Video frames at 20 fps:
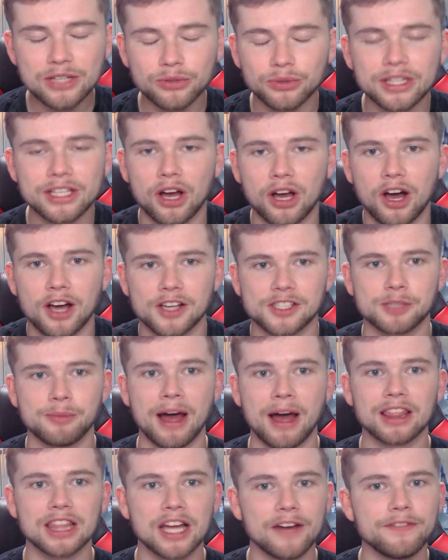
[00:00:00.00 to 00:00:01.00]
really
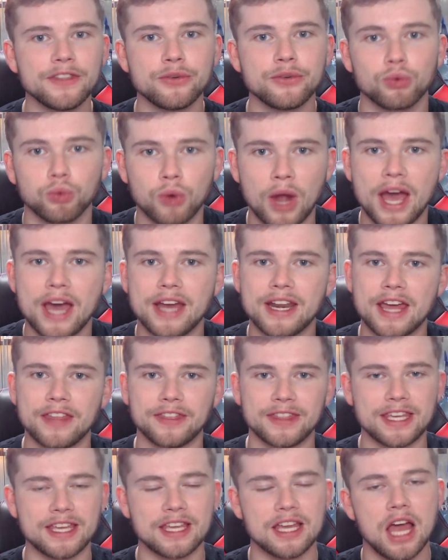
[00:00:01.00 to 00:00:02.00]
awesome. I love the red
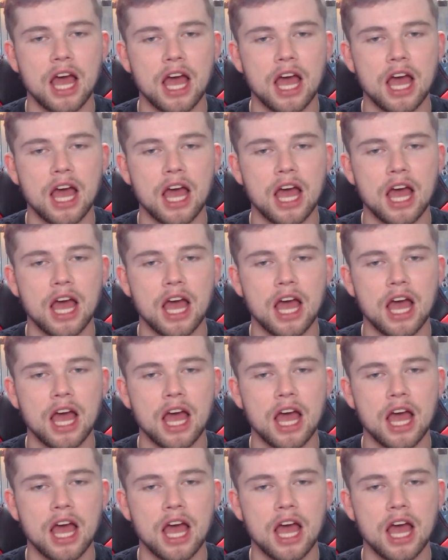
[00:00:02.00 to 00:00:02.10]
and the